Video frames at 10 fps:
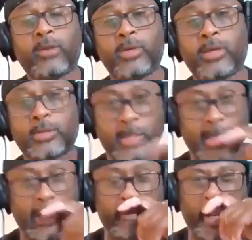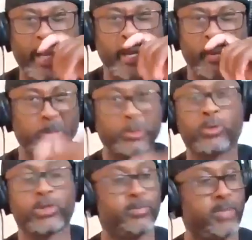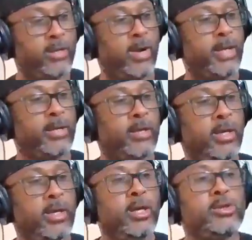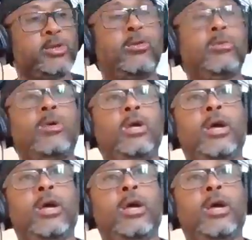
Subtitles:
a team player, so to speak, right? So,